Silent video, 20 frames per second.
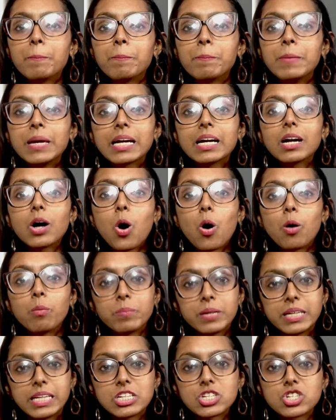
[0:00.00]
make a
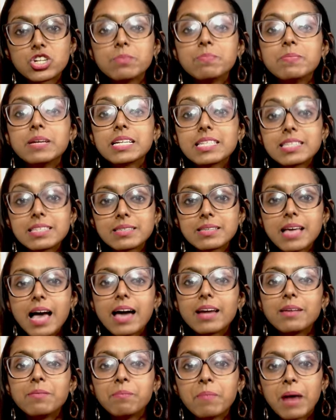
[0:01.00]
combination, mix
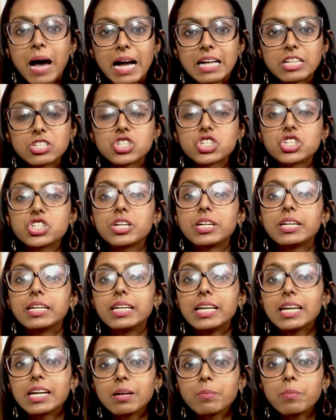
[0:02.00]
and match,
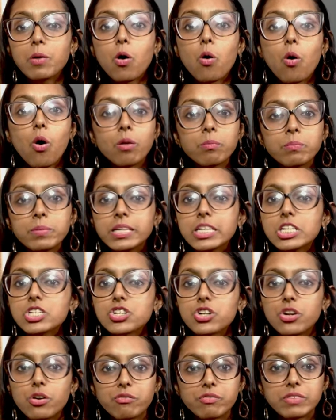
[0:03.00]
take up a
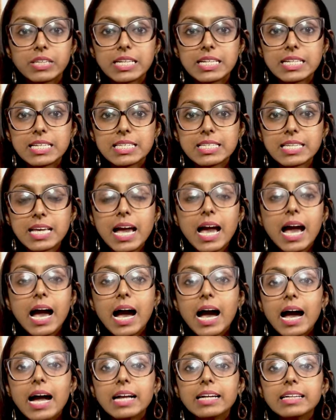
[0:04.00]
combination of these
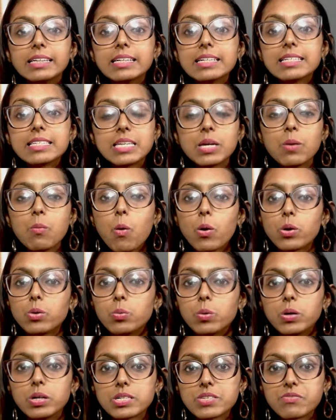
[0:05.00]
and see what
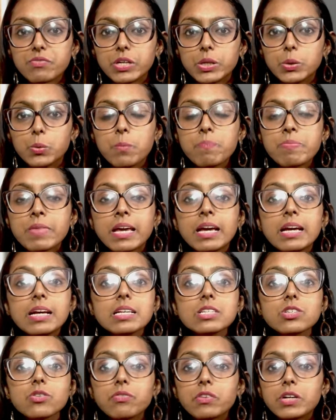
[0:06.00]
works for you.
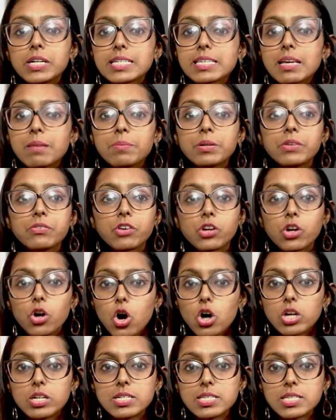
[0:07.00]
So for example, if you're a
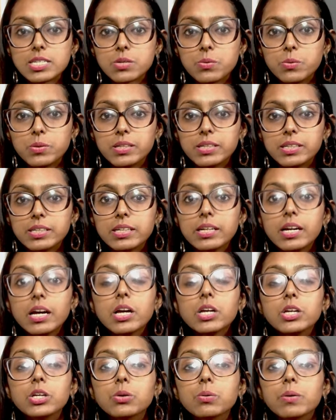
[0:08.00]
college student,
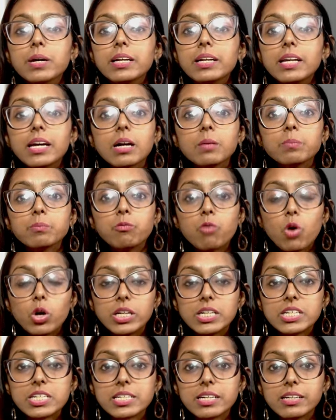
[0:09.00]
you can take up
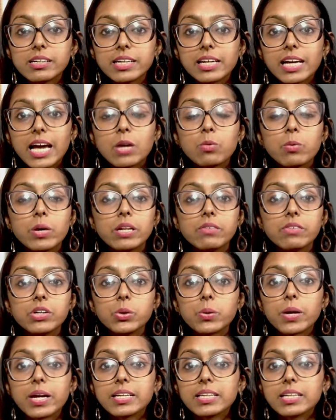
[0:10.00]
volunteering, and whenever you
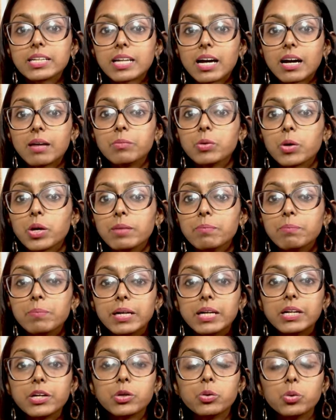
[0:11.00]
get the time, you can
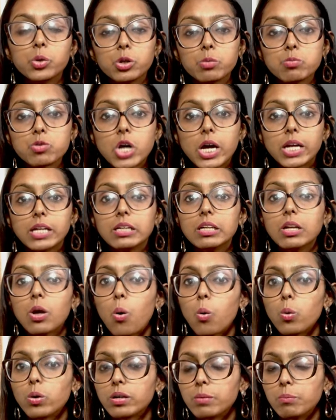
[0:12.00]
build a YouTube channel
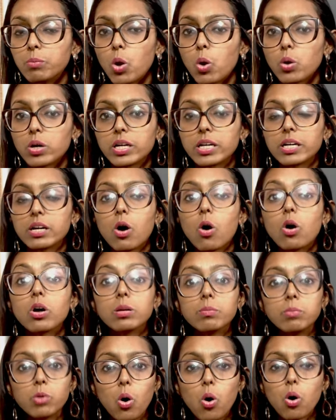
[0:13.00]
or a blogging or
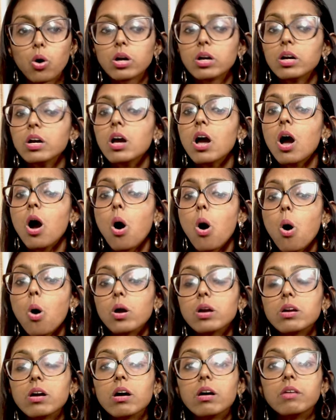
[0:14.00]
a blog
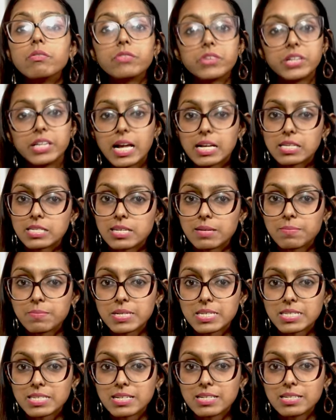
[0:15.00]
or a freelancing
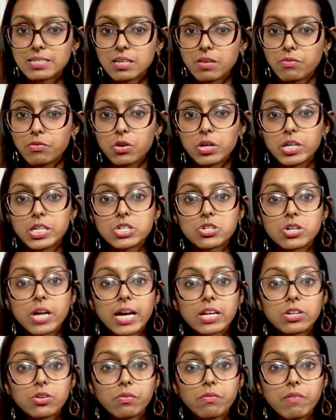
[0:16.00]
business. If you're into
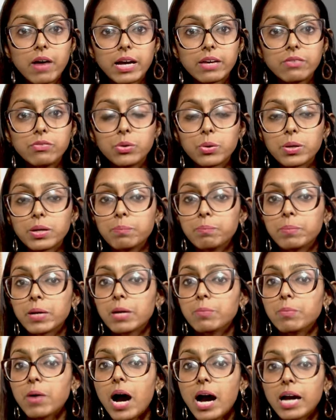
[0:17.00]
9 to 5, you can pick
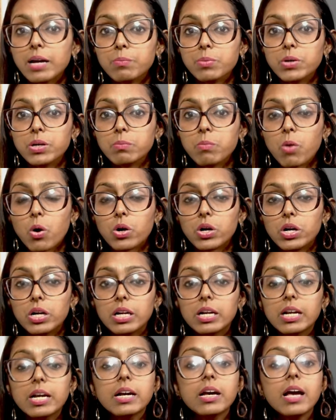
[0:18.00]
up a hybrid
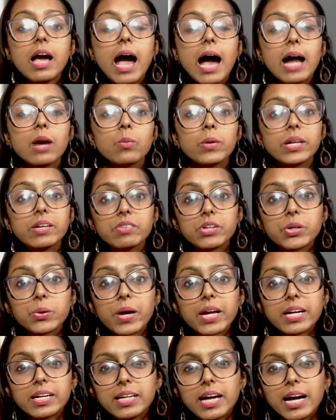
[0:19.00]
model, and whenever you
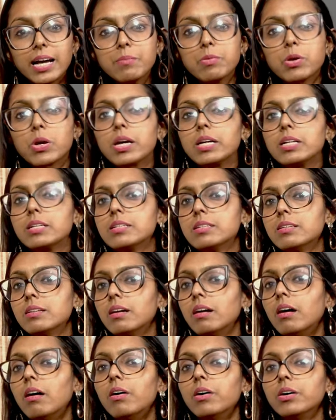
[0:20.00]
get time, you can
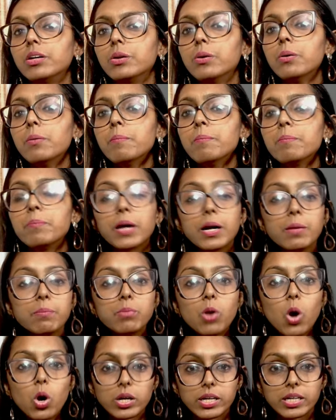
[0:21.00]
pick up
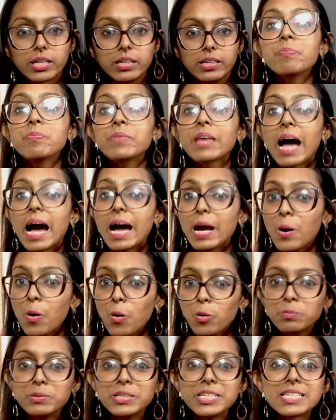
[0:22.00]
blogging. I
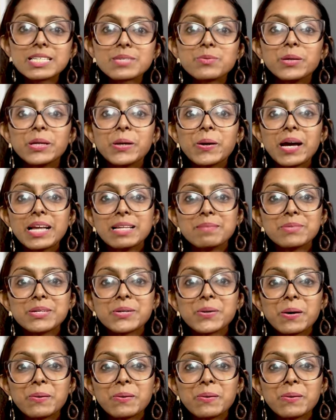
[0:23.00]
hope this video helped you